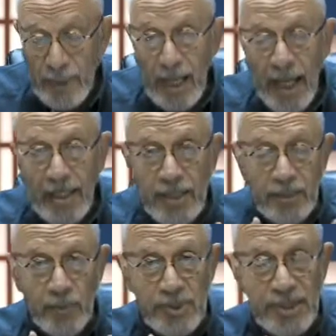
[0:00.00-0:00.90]
And
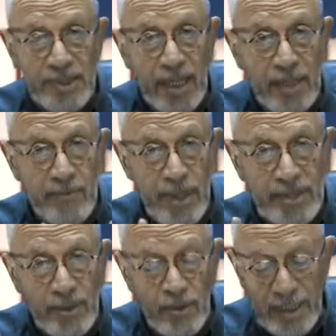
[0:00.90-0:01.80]
this was a study
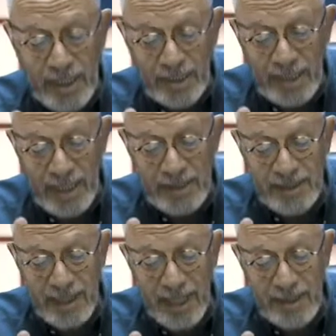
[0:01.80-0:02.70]
based only on 10
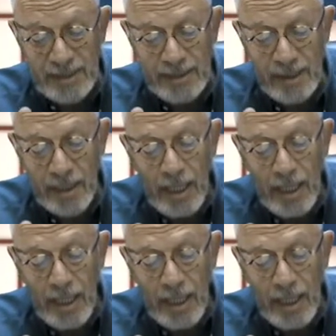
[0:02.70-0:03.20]
states.